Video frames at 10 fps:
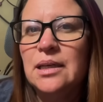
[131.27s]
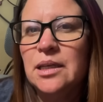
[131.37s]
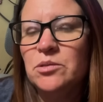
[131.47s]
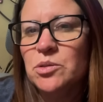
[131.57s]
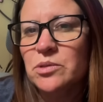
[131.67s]

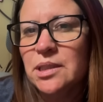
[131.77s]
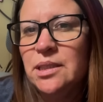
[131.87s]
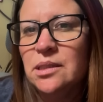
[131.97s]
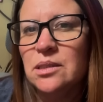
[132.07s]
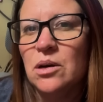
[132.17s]
He was
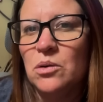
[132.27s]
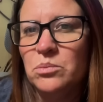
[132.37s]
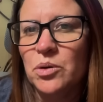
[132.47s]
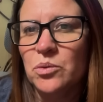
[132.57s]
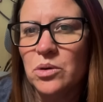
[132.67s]
released
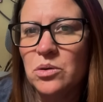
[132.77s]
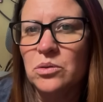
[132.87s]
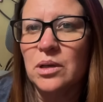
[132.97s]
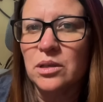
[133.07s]
on parole